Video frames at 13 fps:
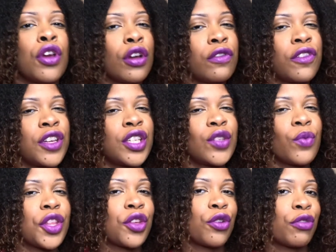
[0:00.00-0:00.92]
nervous
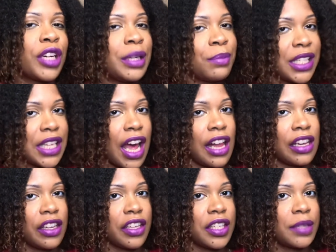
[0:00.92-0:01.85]
with cream
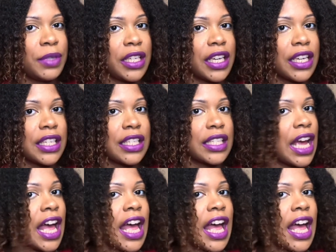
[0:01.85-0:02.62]
stylers because